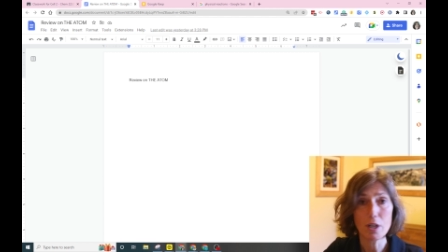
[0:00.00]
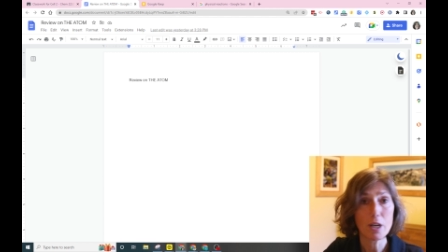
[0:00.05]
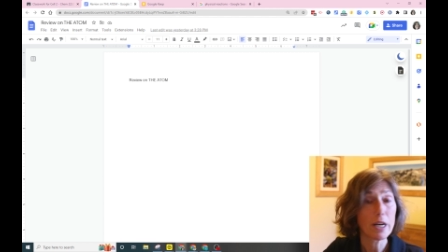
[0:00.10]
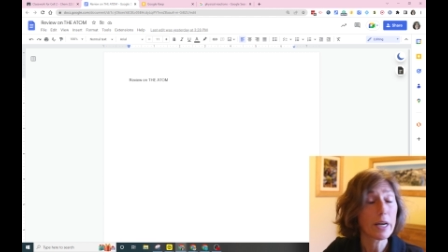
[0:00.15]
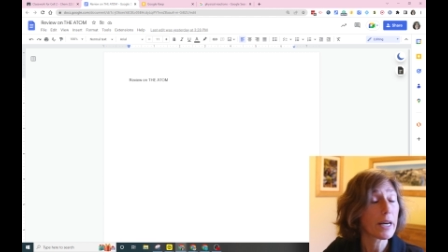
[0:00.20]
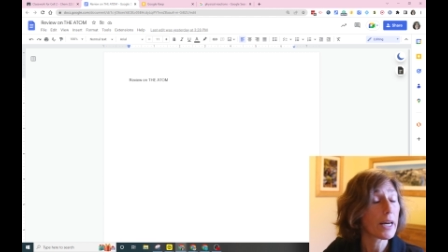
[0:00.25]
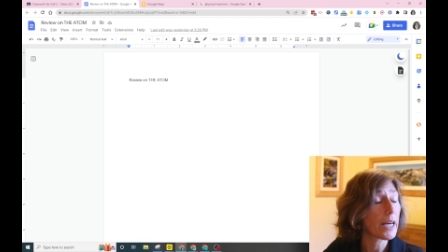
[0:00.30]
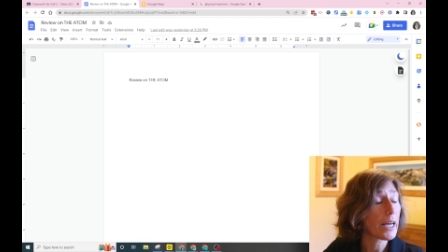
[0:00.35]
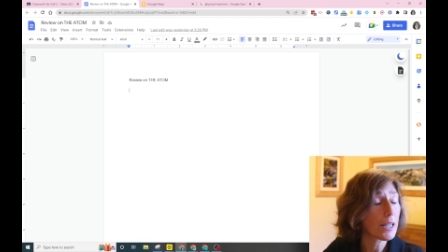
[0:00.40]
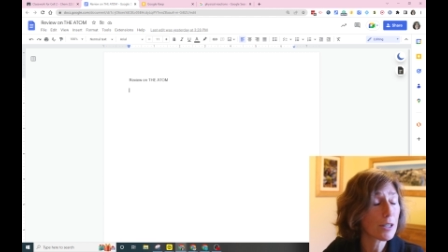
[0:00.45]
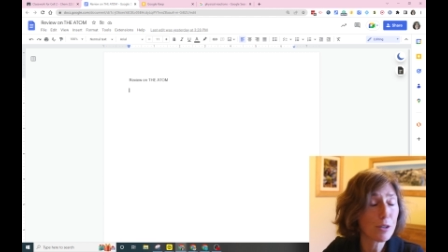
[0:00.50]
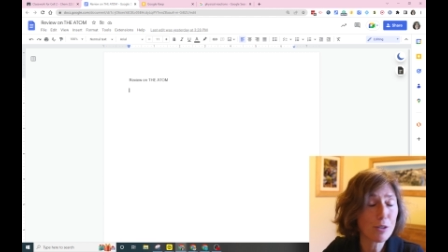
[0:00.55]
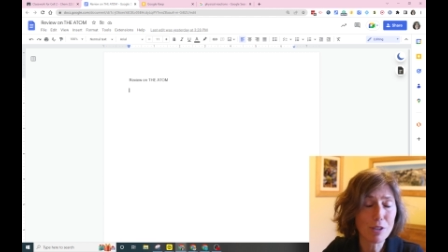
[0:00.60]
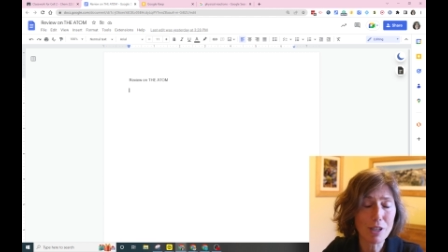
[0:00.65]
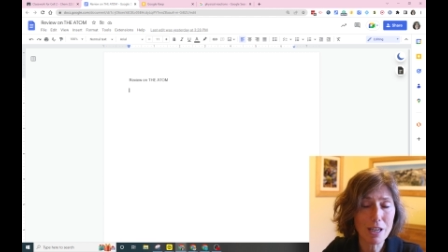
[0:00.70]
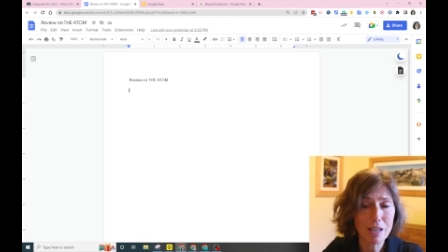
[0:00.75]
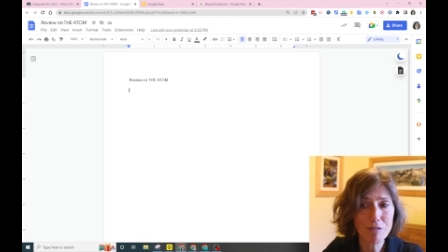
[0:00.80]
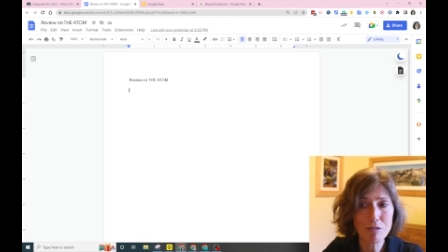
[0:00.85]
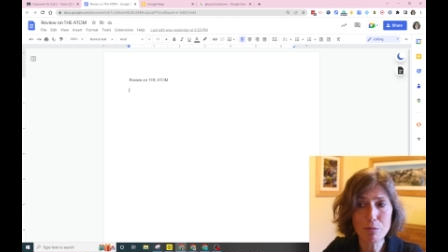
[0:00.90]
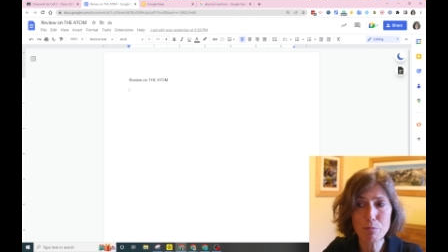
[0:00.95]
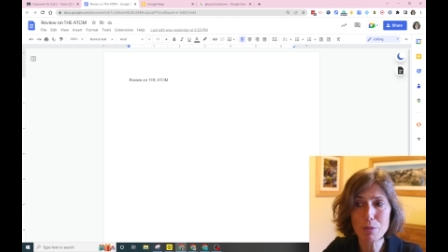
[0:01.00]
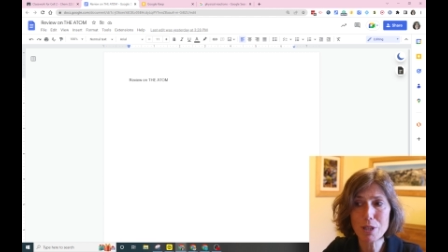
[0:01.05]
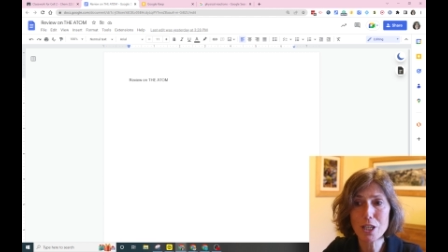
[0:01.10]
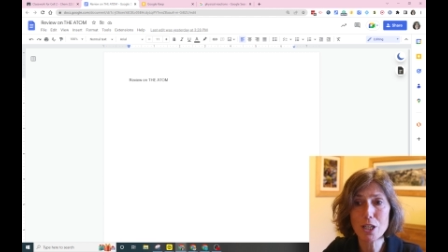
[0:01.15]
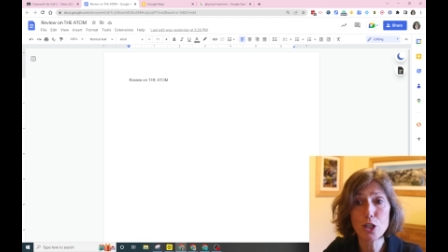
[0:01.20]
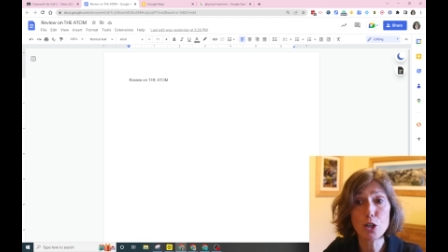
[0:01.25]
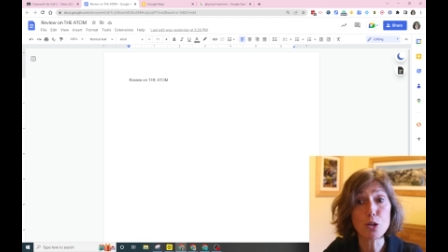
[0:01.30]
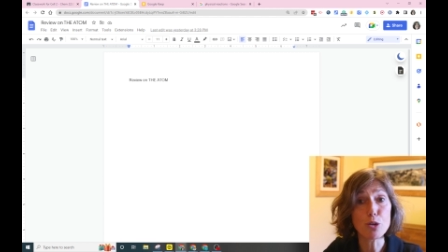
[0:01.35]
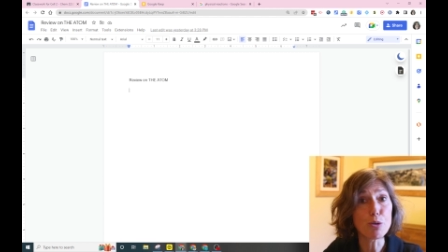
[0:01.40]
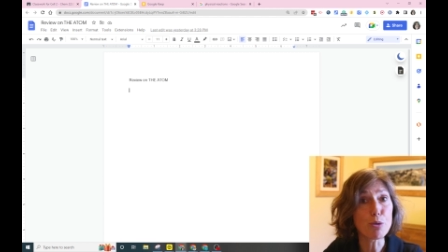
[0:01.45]
It could even
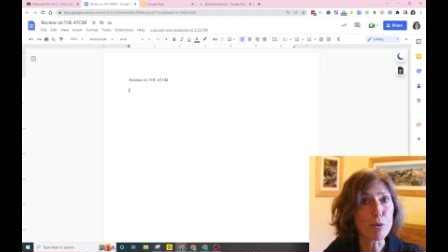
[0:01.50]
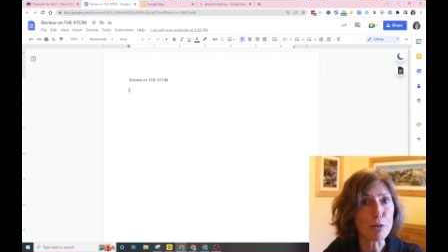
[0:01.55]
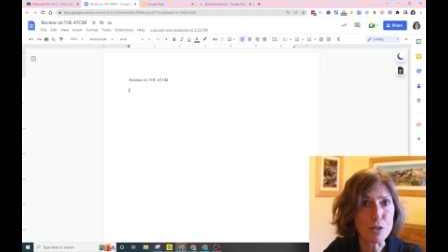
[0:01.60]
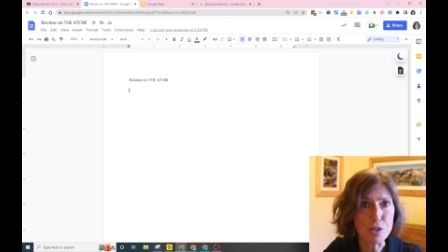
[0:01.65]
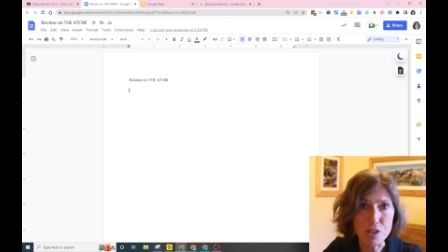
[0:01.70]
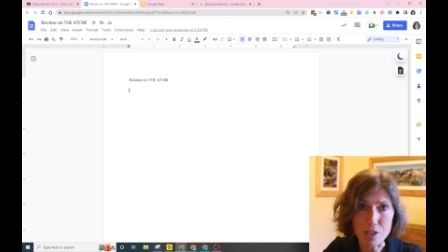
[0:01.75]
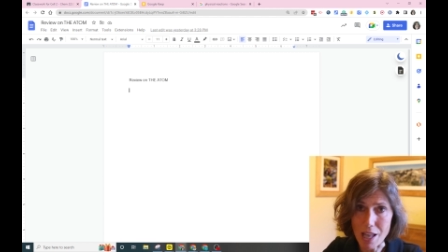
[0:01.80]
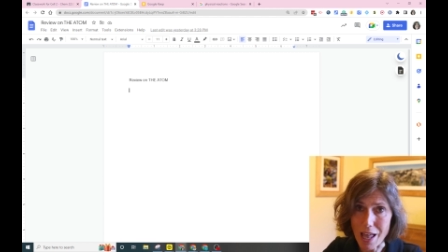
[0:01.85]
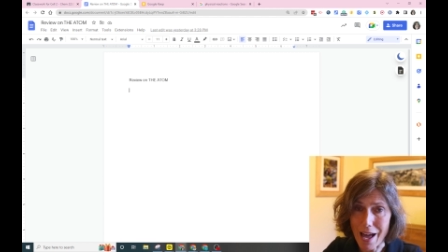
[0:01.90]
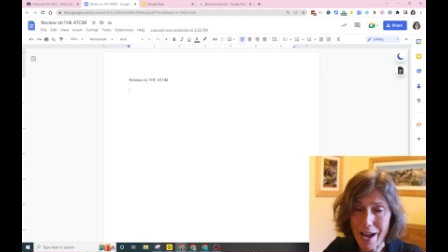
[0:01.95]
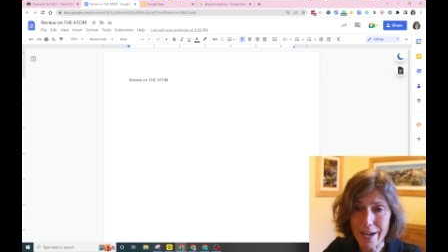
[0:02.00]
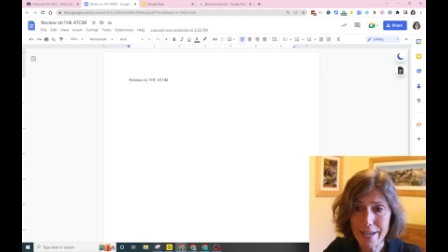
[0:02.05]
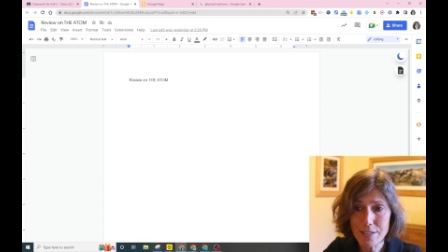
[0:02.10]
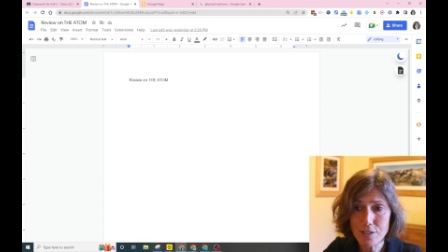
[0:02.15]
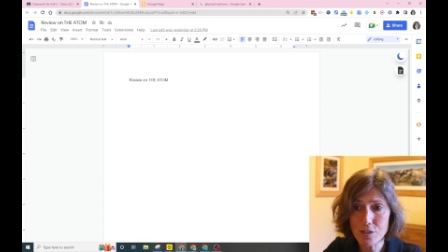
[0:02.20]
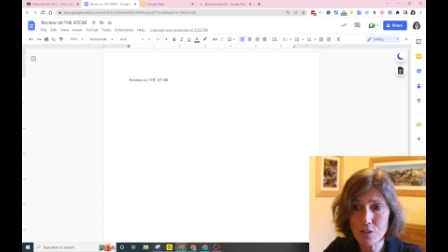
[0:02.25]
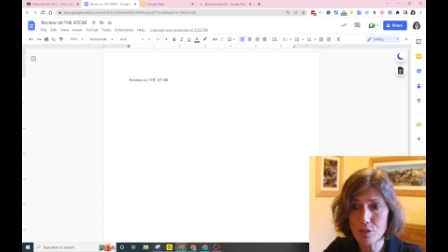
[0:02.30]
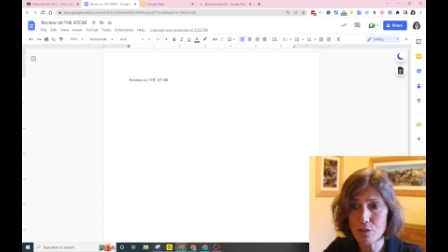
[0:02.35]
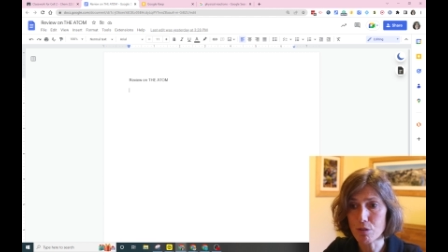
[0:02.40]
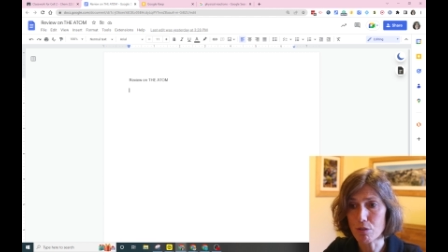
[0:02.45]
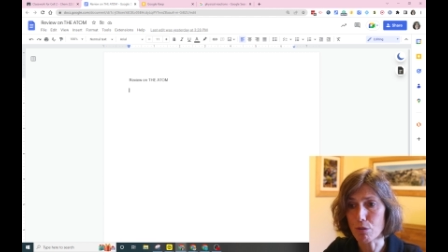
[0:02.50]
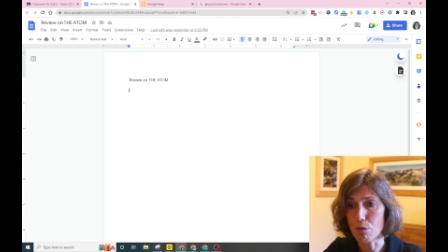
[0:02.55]
be Google Slides